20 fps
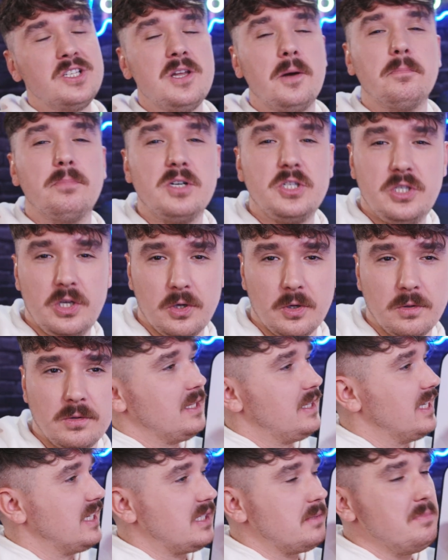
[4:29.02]
number 2.
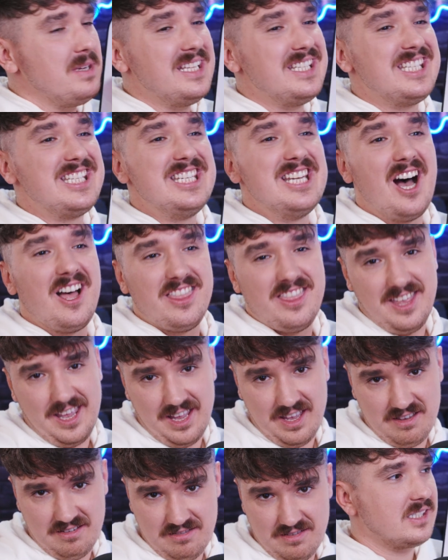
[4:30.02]
This means
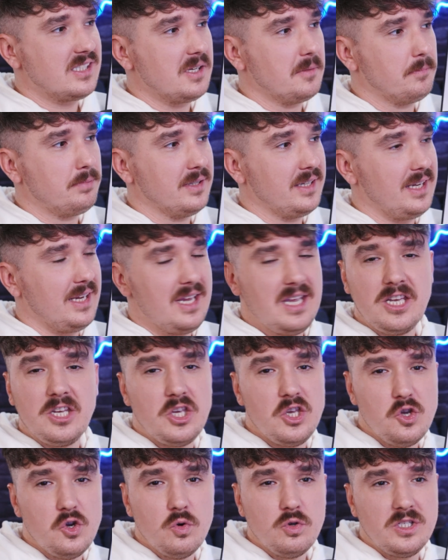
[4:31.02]
nothing. Simply
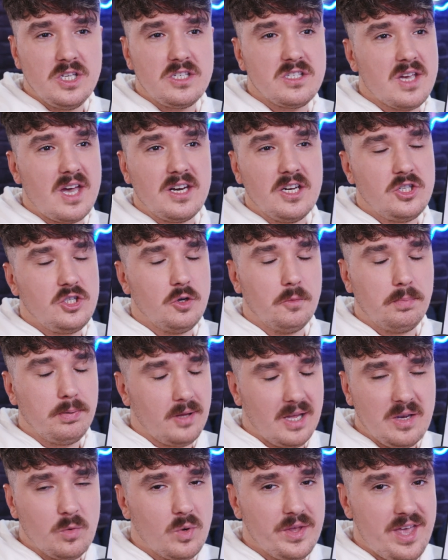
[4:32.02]
EQ decided to
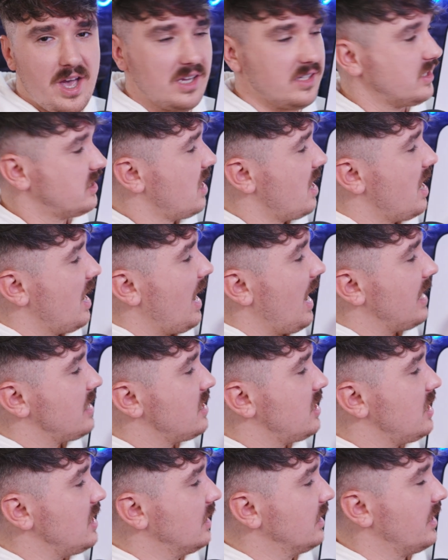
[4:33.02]
play with us, and
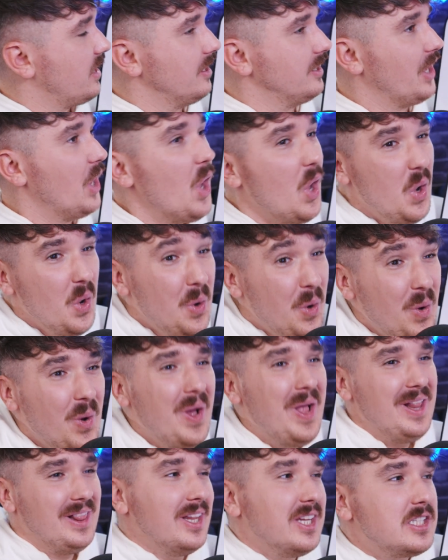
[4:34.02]
he literally,
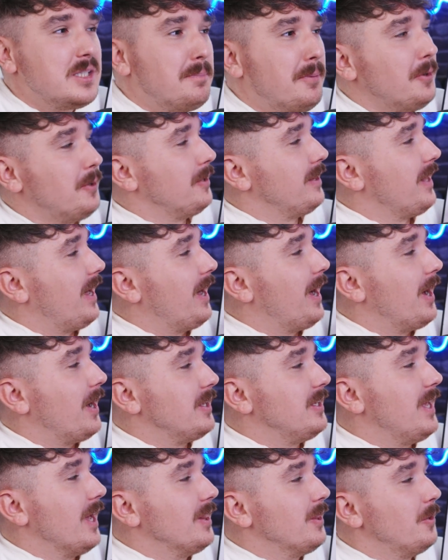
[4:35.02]
let's put a
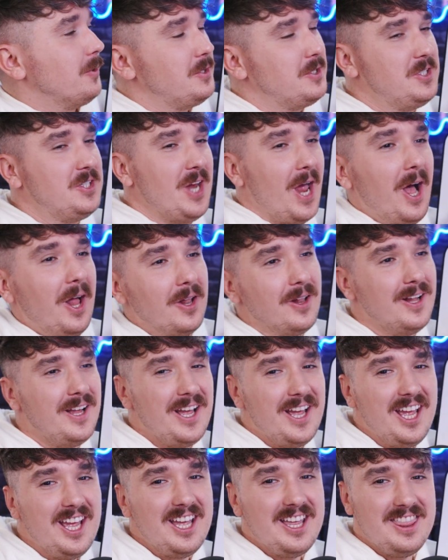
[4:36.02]
yellow gel
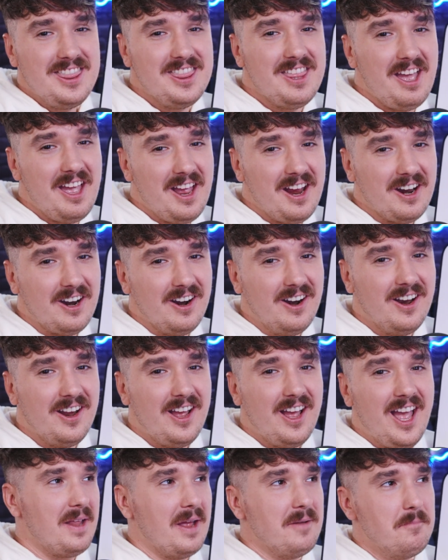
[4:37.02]
in there,
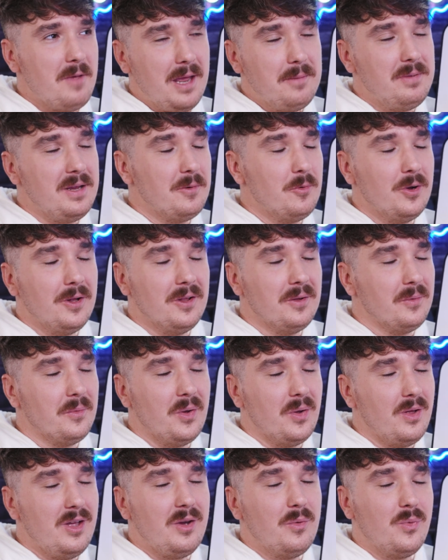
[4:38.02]
and maybe
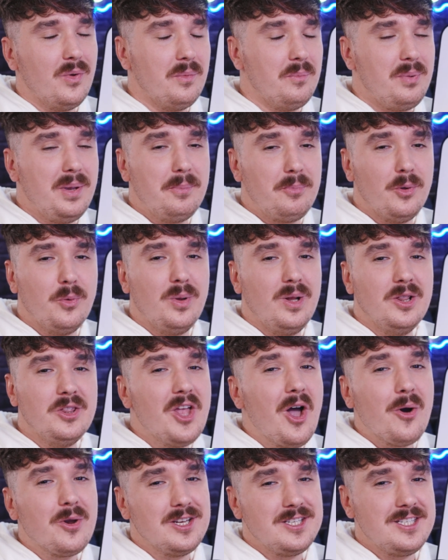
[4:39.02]
people will
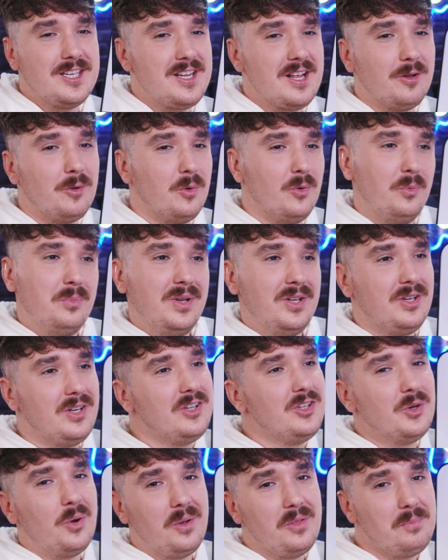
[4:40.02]
notice it, and we'll be
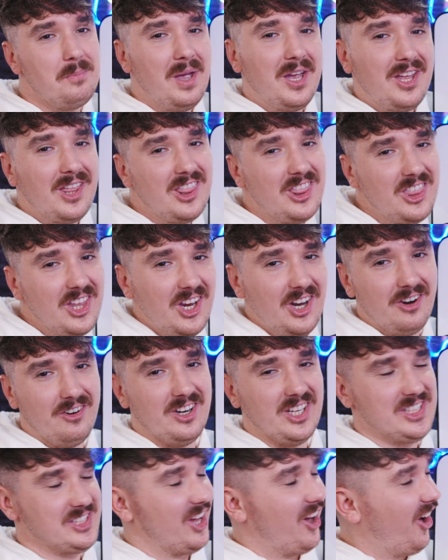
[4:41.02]
making
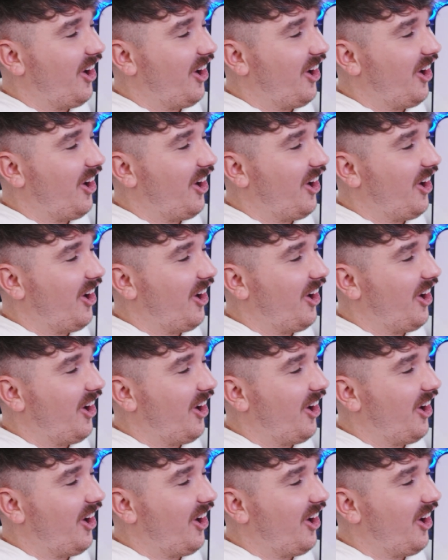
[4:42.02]
theories.